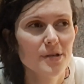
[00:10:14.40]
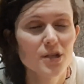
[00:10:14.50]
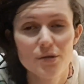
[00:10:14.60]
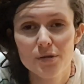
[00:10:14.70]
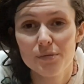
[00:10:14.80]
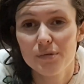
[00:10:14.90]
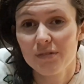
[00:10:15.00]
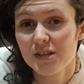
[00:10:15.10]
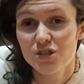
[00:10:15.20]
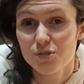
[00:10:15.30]
Don't know if
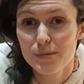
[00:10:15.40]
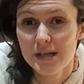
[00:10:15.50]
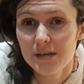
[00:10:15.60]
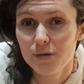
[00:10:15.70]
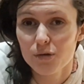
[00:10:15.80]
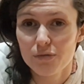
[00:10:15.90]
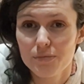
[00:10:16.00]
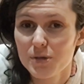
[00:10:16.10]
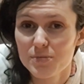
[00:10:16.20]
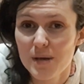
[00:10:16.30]
that's just me or
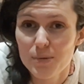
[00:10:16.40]
because my